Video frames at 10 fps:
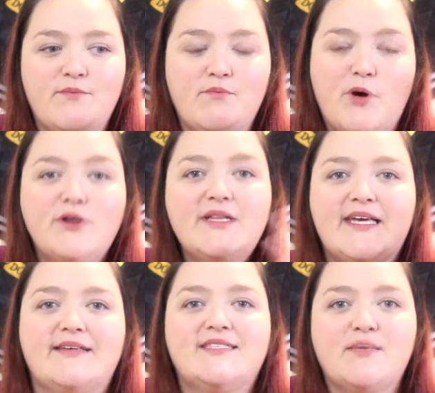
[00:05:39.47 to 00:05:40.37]

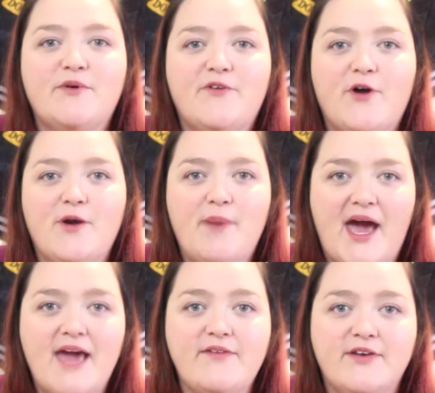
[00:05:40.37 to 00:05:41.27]
modeling some of her
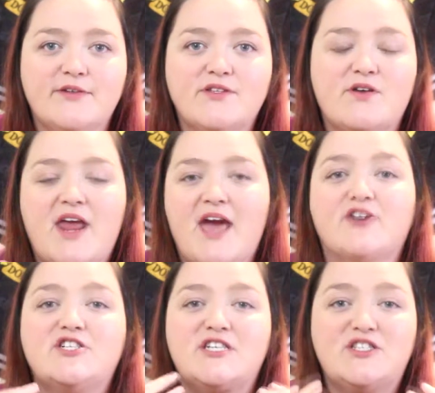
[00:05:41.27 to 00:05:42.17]
behaviors on
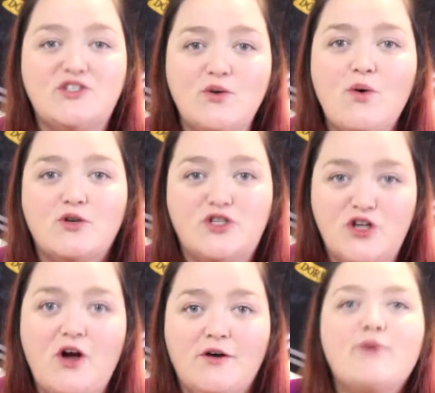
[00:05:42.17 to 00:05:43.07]
how she saw
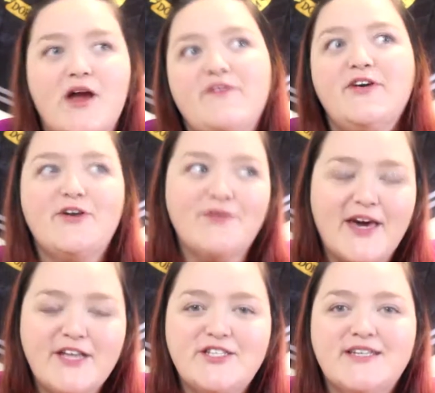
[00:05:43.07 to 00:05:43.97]
Jon. Brave and
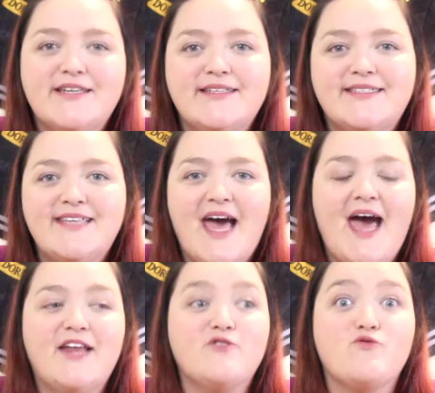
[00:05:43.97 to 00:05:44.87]
courageous
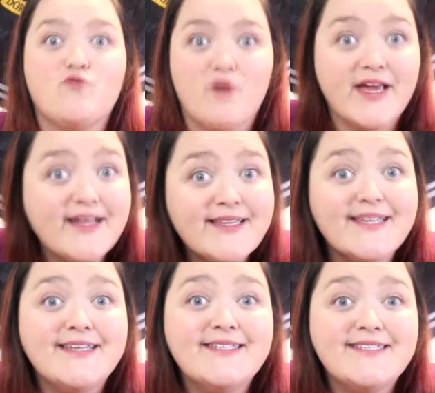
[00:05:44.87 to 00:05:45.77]
and
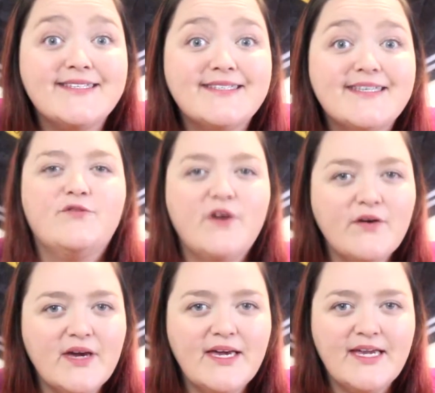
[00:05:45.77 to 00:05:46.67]
reckless,
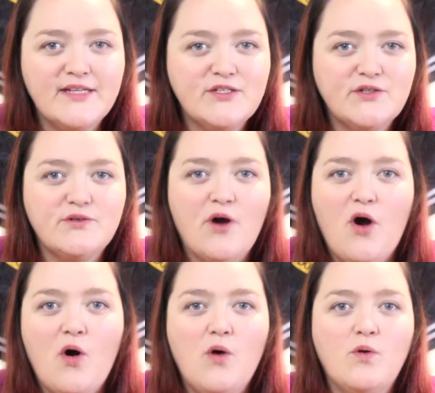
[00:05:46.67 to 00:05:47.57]
very into the
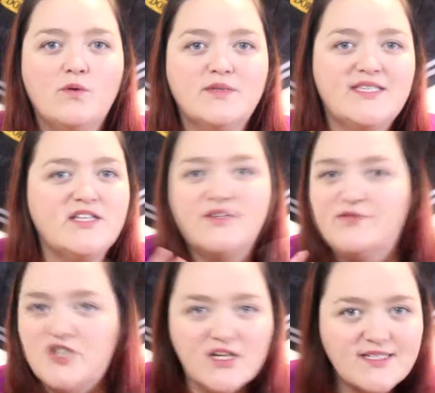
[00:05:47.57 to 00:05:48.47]
whole sense
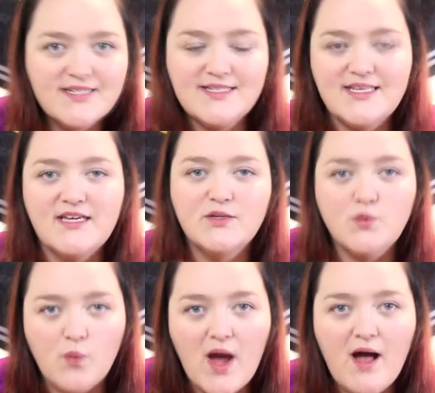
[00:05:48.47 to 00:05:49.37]
of justice thing
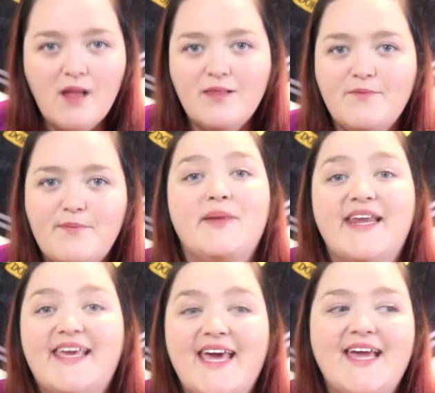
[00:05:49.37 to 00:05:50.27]
as well, but
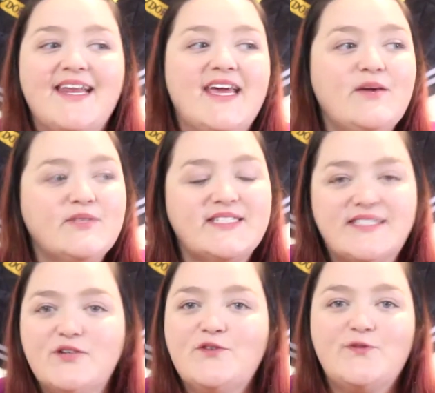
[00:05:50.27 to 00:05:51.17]
again, he was
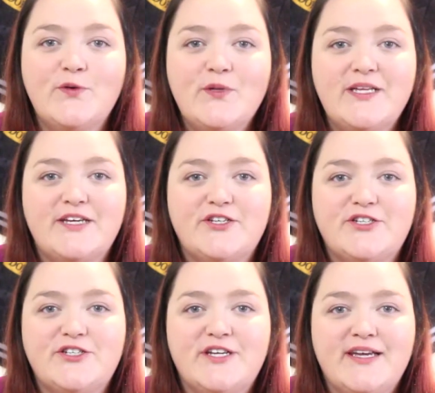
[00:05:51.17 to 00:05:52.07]
still
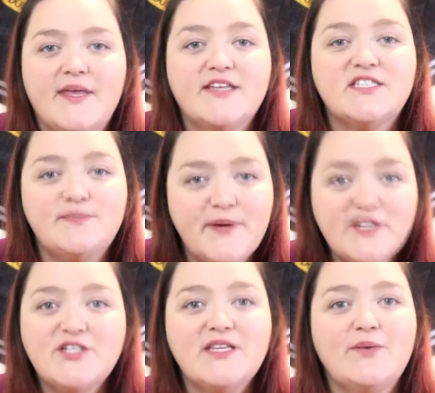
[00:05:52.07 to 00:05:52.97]
foolish,
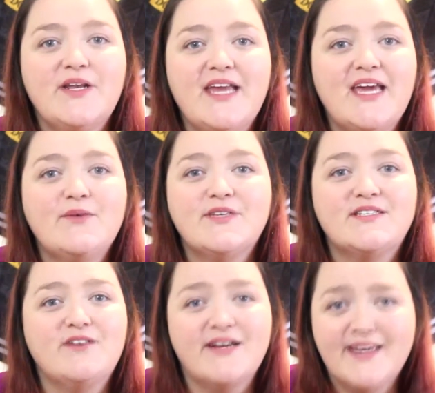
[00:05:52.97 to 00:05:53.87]
especially when he
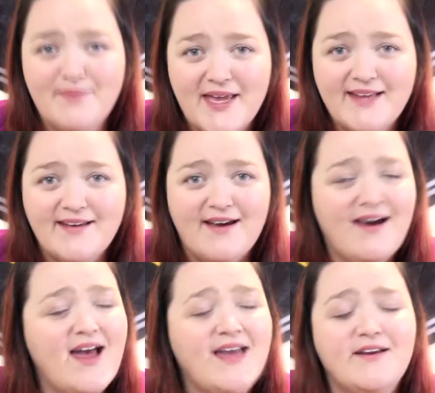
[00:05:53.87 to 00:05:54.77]
was Knight
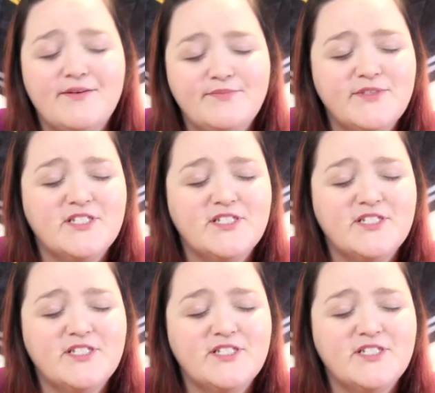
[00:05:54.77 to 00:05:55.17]
Commander, and